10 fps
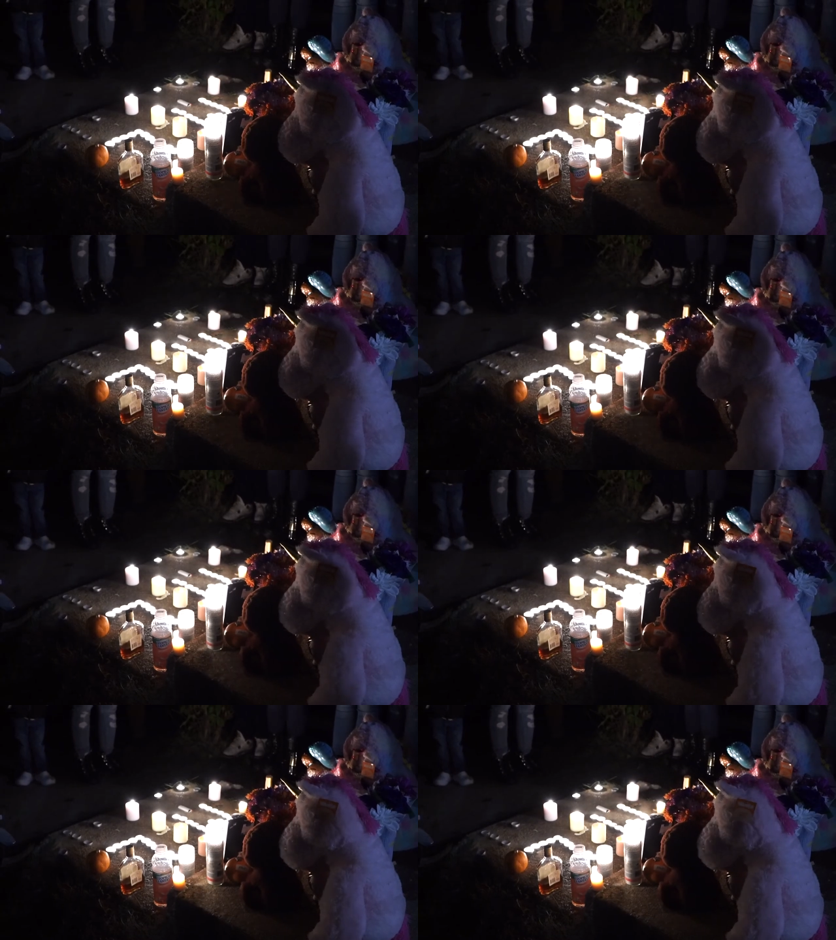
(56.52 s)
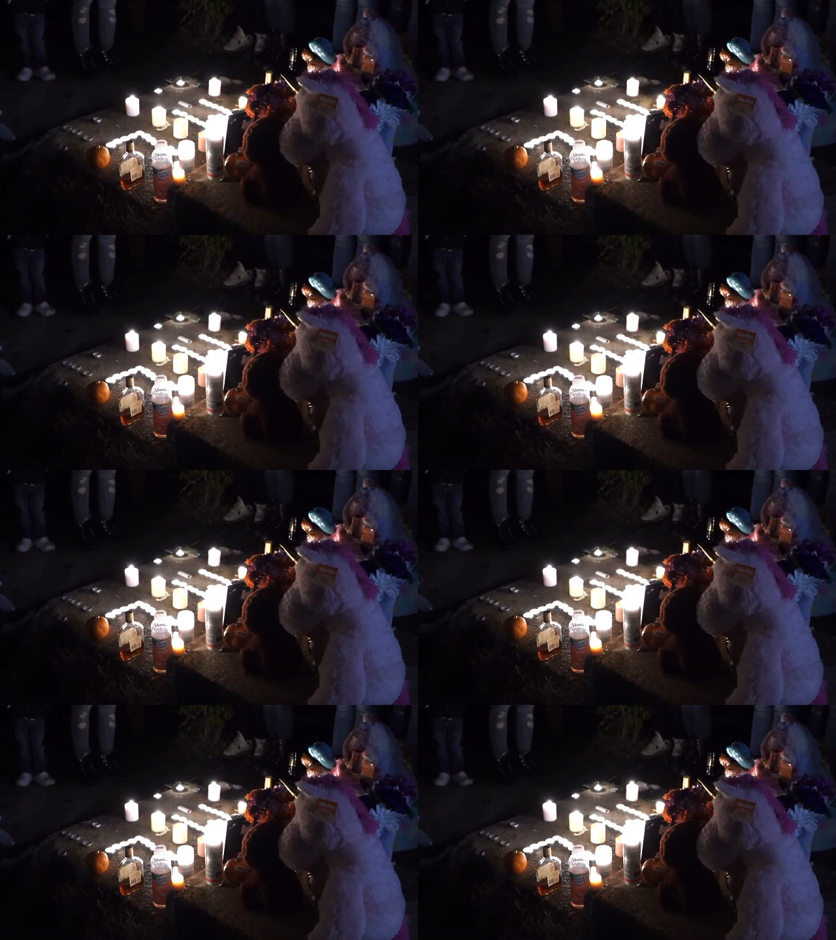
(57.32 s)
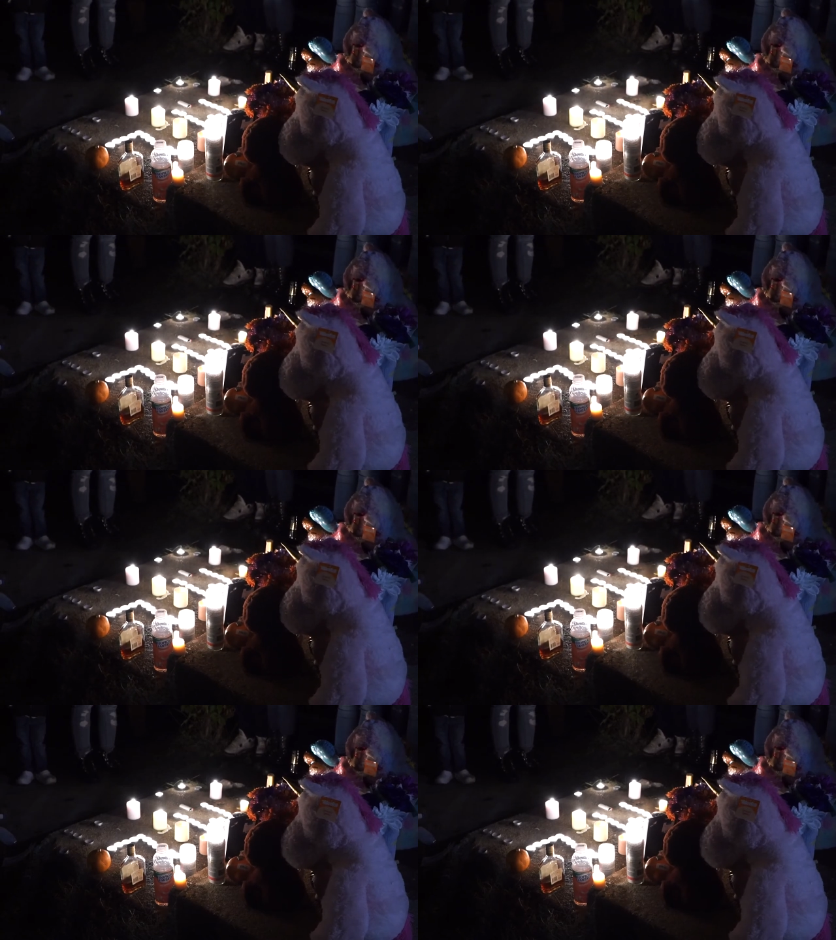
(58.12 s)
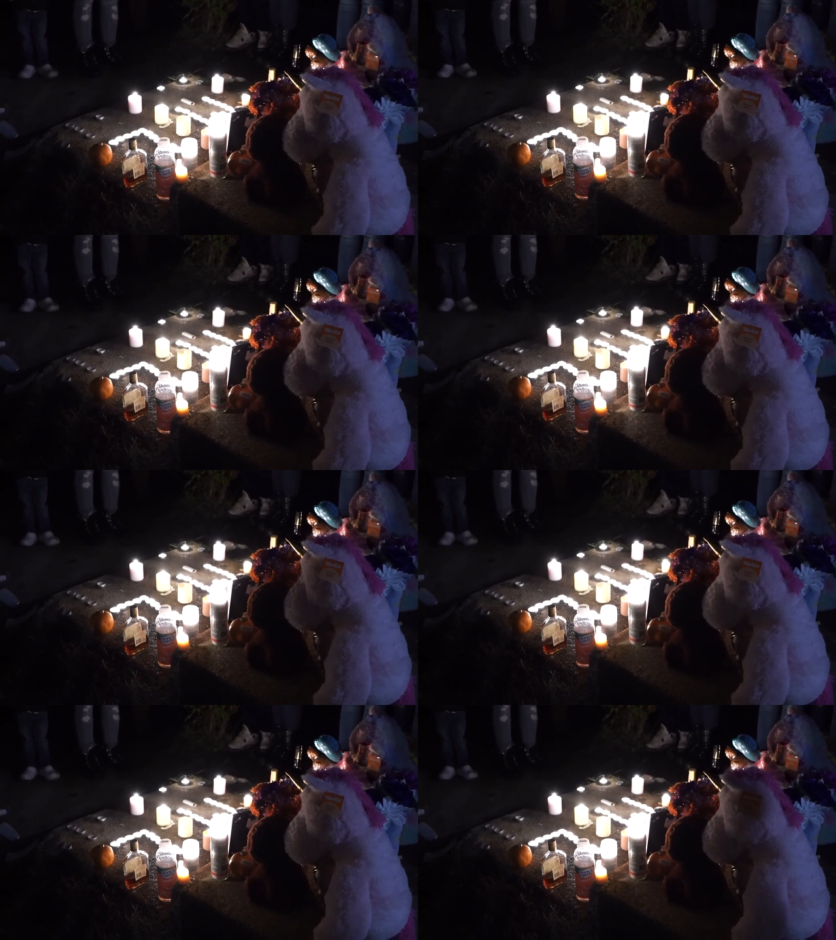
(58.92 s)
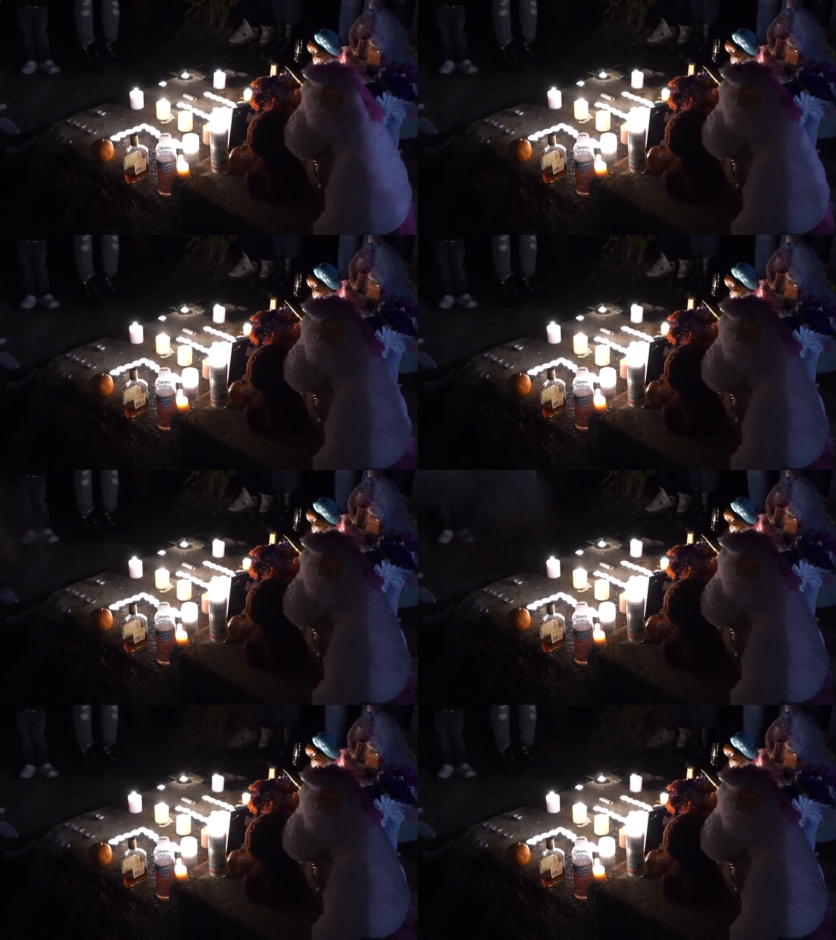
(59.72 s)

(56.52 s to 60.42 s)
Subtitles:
(no speaker visible)